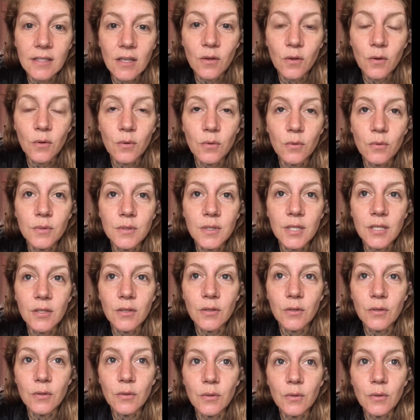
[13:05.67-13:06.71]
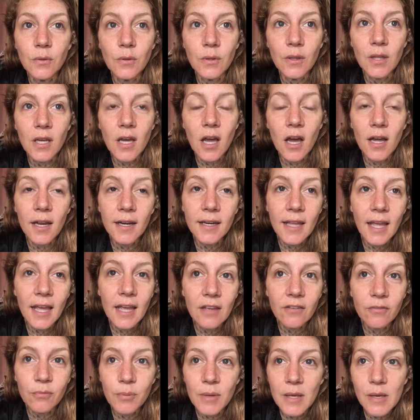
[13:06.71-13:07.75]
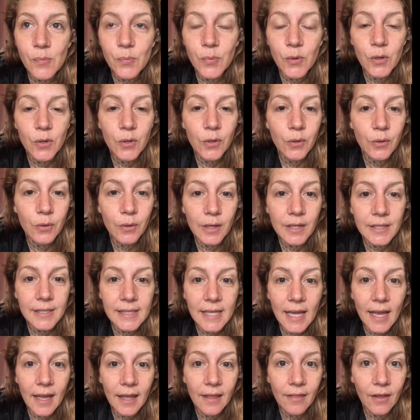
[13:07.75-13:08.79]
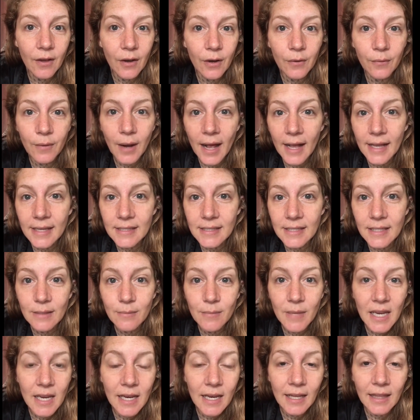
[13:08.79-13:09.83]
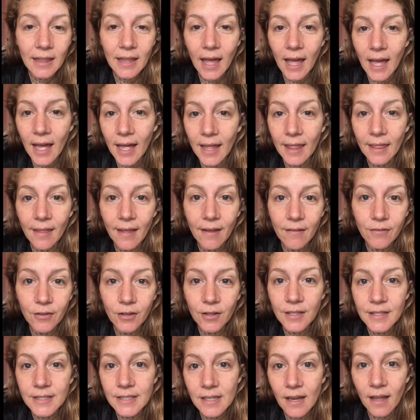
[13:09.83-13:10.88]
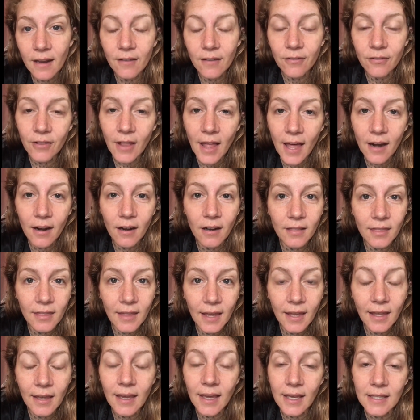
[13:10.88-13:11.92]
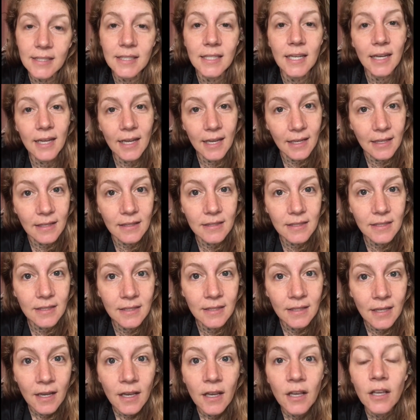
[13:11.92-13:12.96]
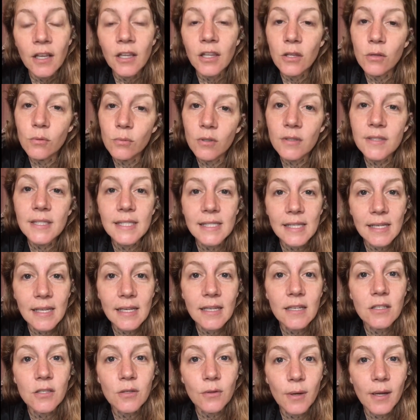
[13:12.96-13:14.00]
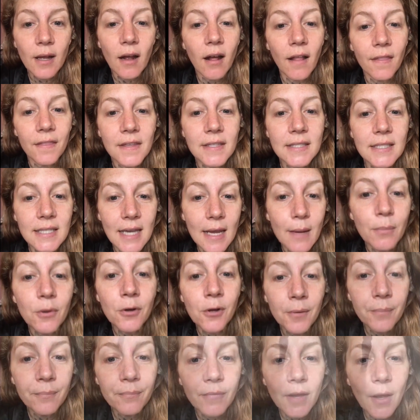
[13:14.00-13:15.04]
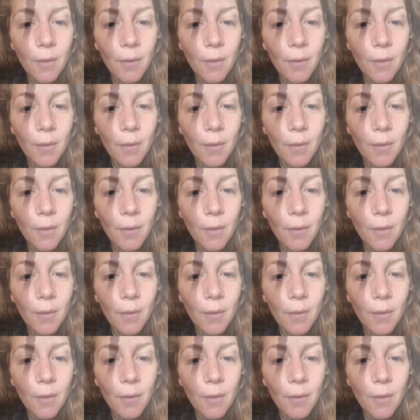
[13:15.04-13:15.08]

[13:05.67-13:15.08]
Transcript: So to the concave people who are saying the horizon meeting the eye level is not a flatter thing, yes it is. You will see it do it on this table,